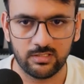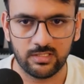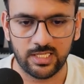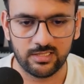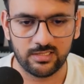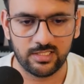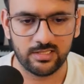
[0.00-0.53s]

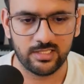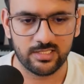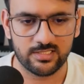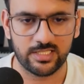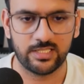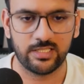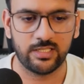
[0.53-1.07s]
and then they are
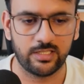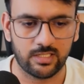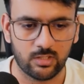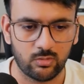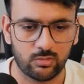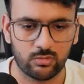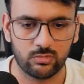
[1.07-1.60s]
sending it
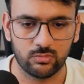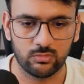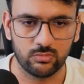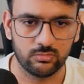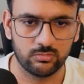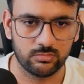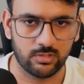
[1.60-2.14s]
out
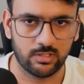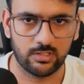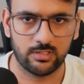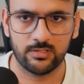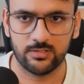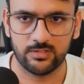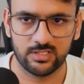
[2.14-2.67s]
to
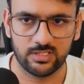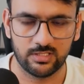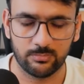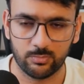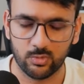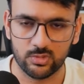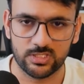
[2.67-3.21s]
the
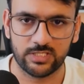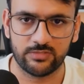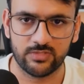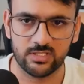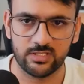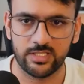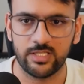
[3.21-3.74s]
post that we
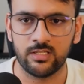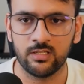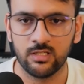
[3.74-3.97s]
generate